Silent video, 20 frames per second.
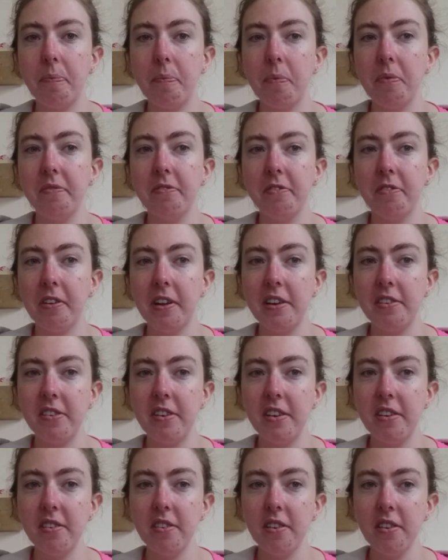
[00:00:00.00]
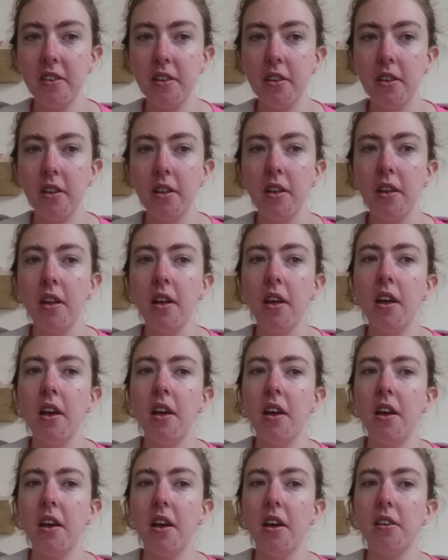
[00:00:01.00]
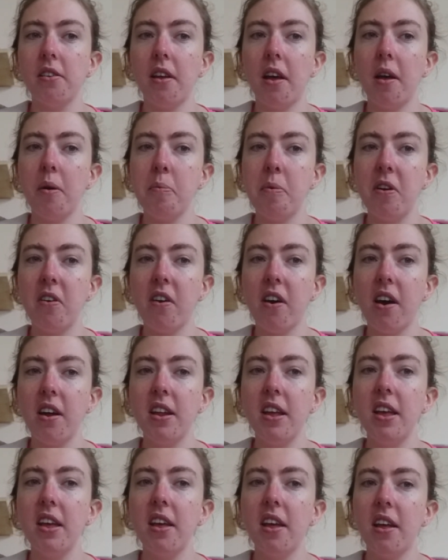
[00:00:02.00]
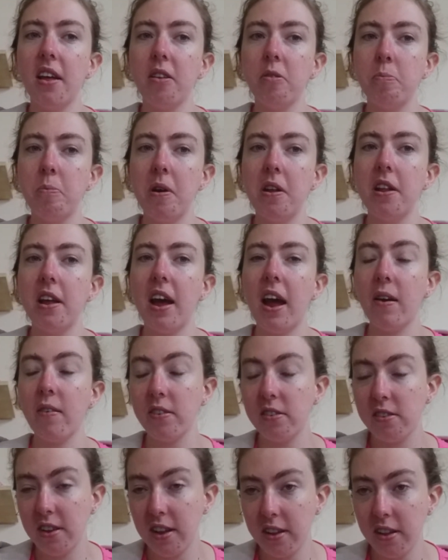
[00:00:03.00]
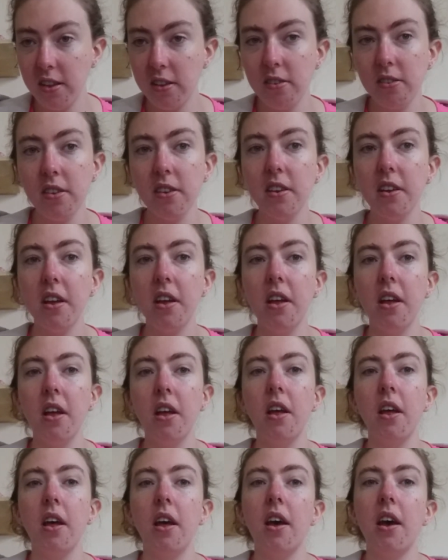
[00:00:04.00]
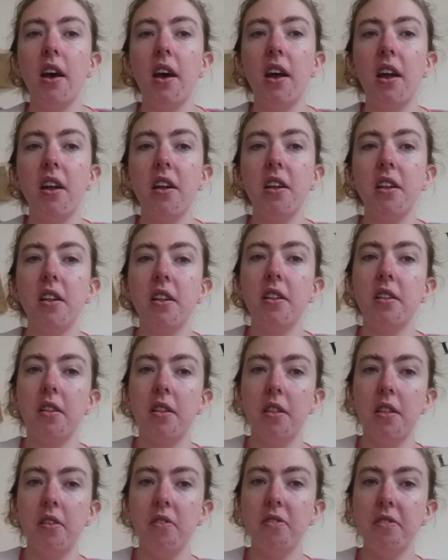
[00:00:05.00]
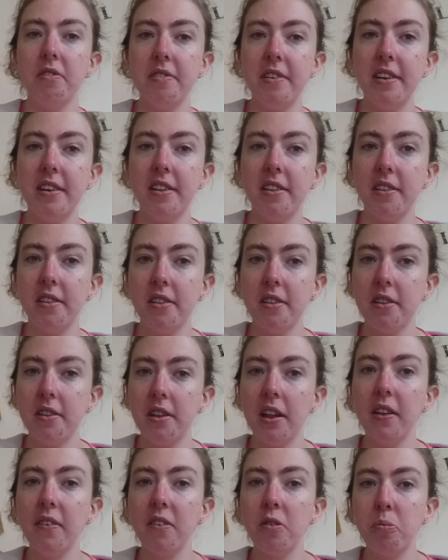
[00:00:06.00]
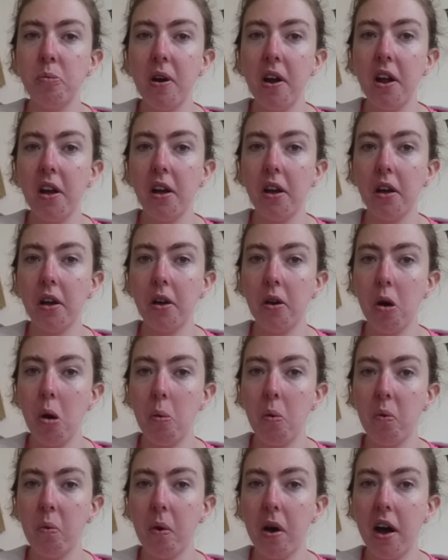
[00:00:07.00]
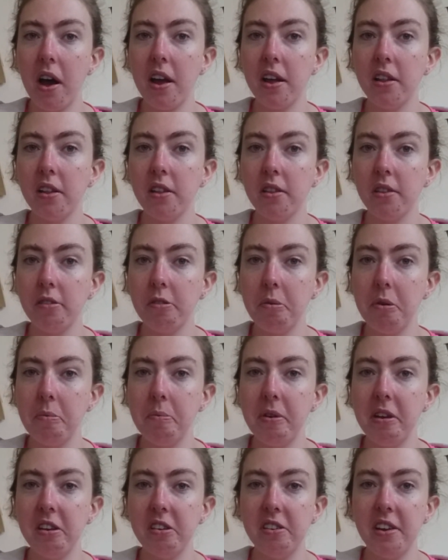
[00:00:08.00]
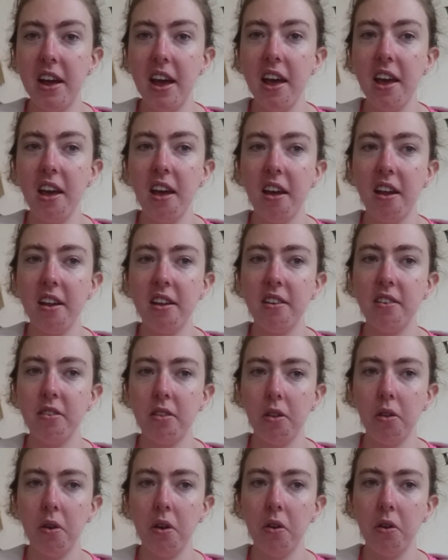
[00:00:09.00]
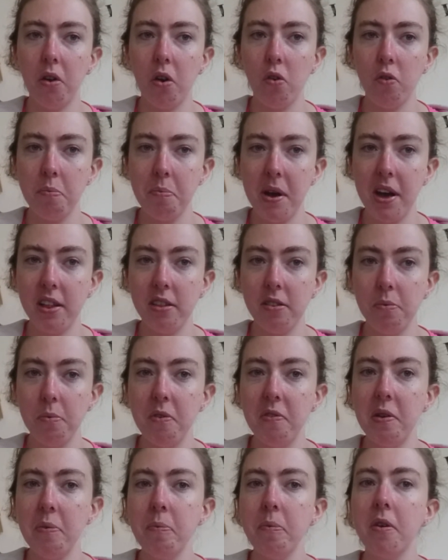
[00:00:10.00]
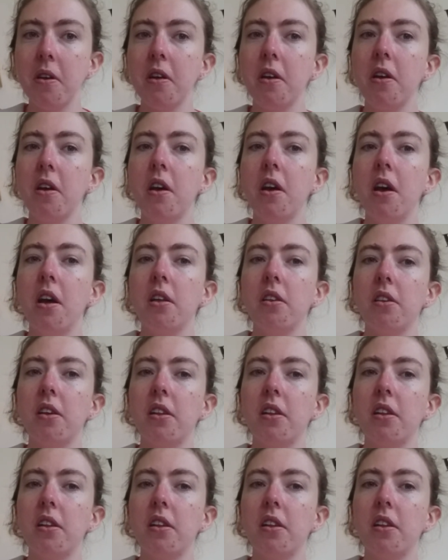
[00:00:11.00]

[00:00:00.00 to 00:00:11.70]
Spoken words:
as Amirani has been there ever since. And the ravine delivers bread and a cup of wine to him each day, and his loyal dog remains with him to take the chain and help him escape.